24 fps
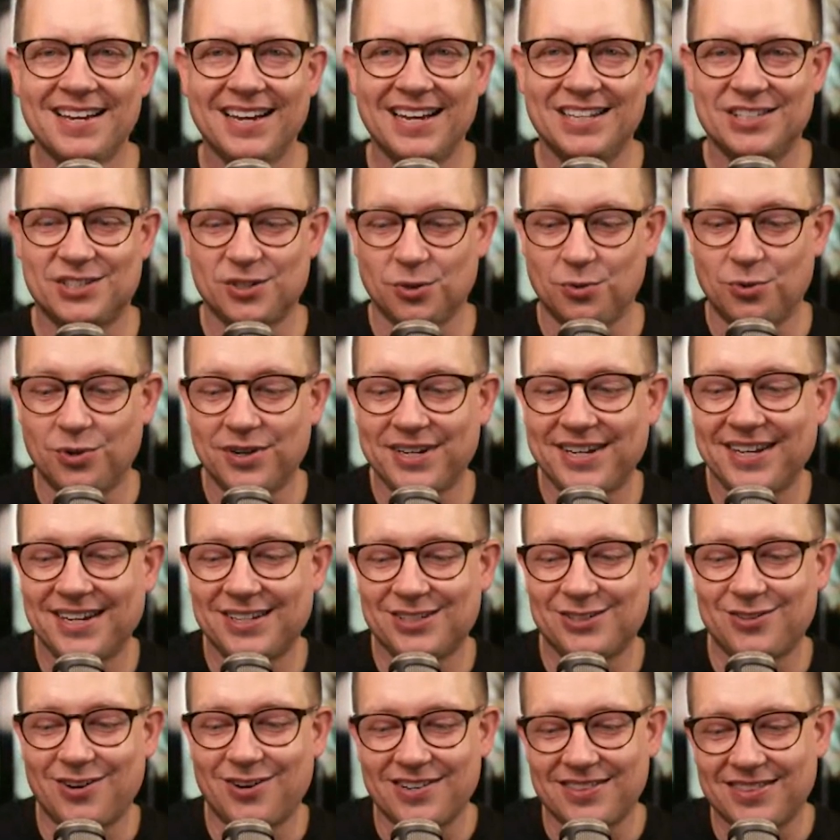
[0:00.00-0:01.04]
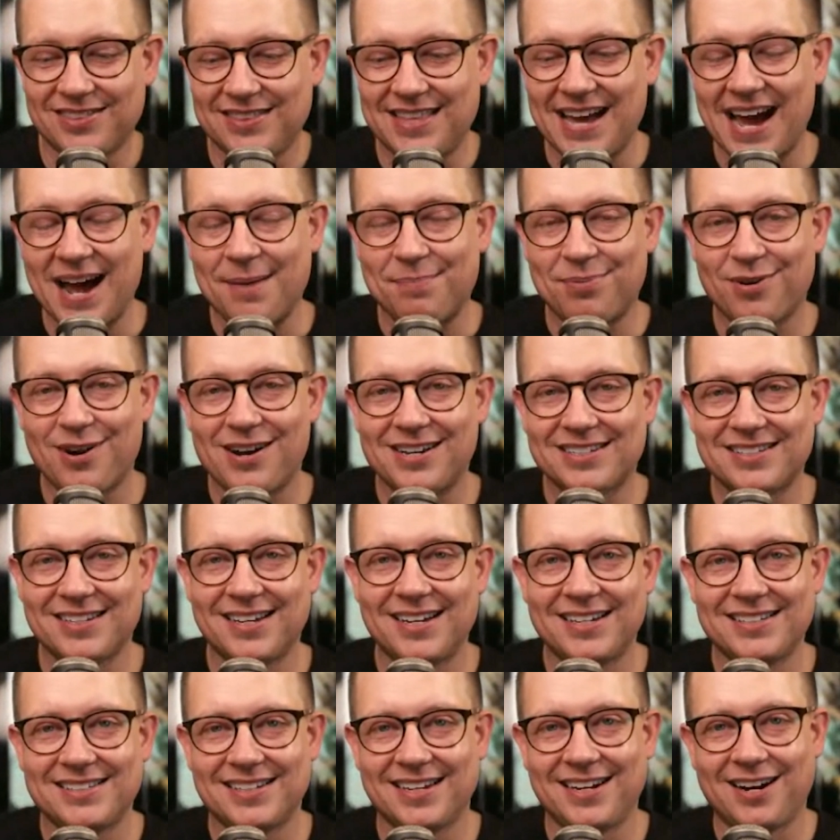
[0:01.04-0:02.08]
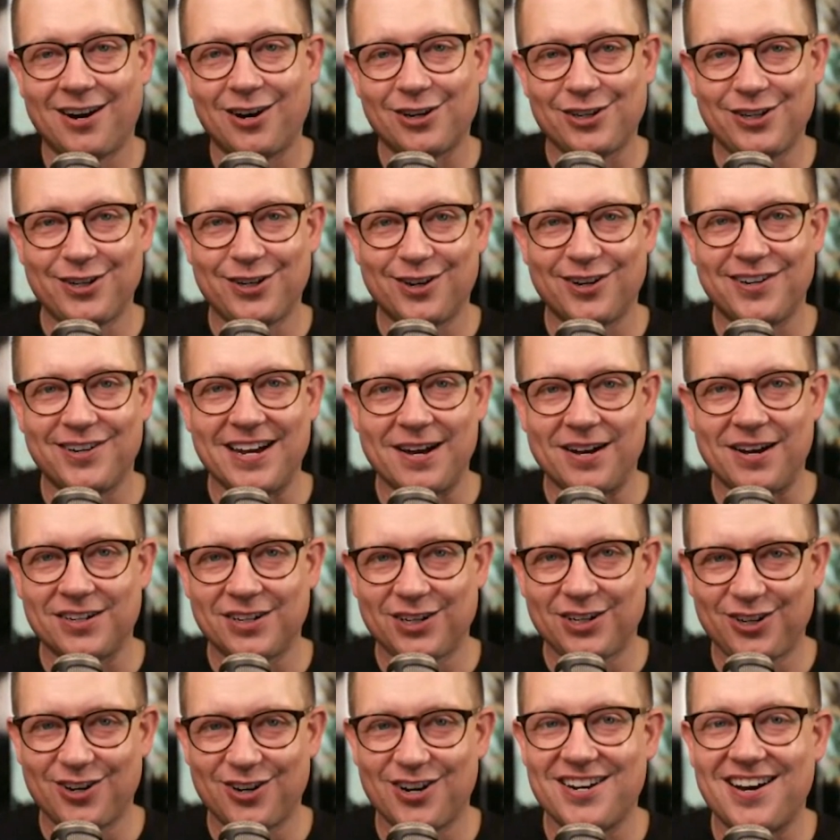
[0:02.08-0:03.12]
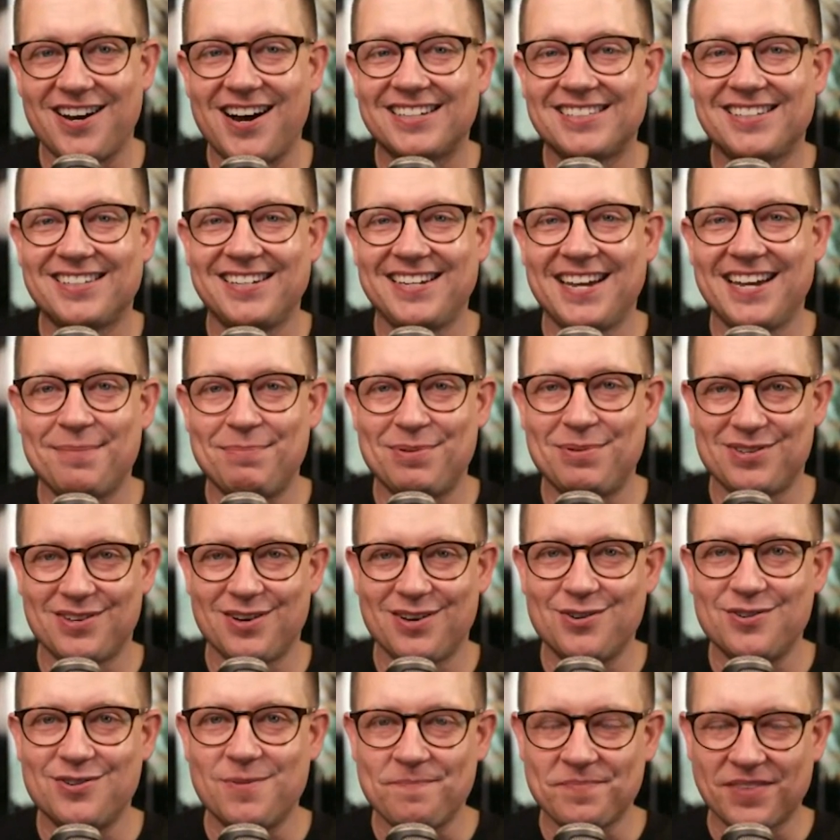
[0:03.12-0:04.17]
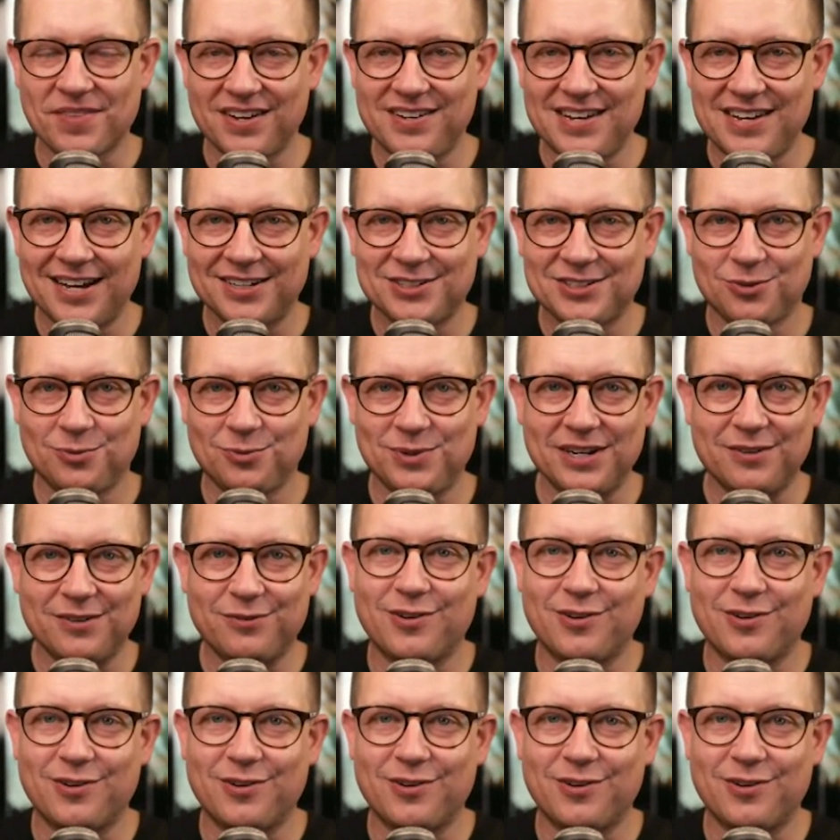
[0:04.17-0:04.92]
And so we'll kickstart that process in our curiosity episode next week.